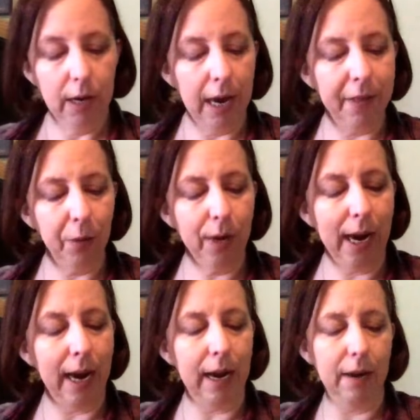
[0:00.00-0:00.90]
And then we
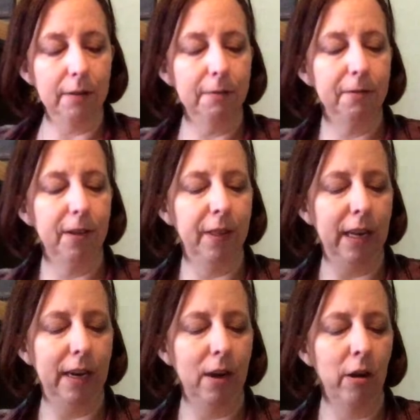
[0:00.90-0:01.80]
have
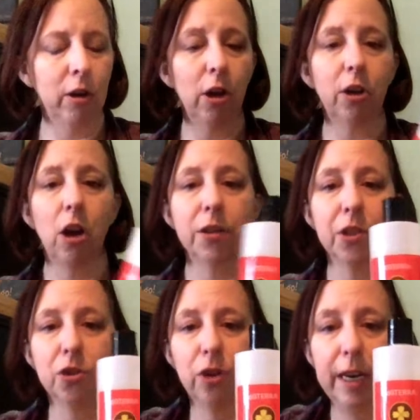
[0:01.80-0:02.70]
the On Guard
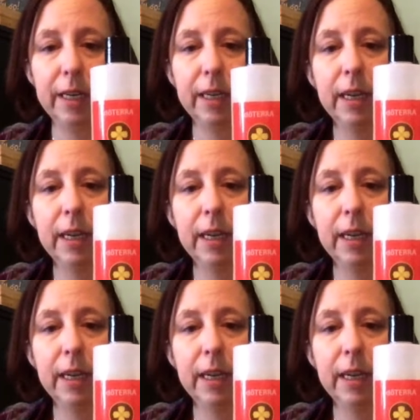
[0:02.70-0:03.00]
concentrate.